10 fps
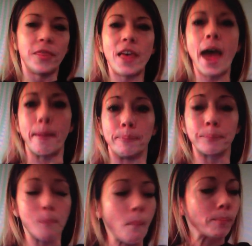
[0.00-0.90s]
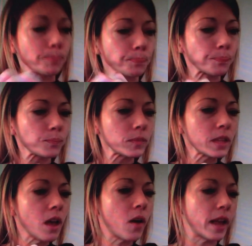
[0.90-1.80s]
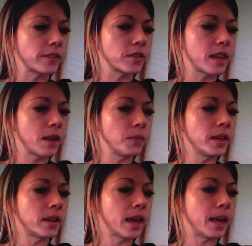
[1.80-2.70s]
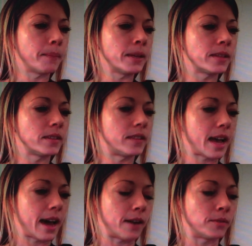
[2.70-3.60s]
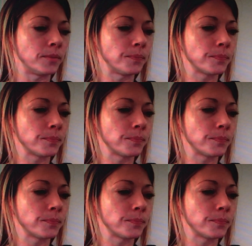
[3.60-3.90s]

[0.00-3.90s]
Then, okay, so then we came down,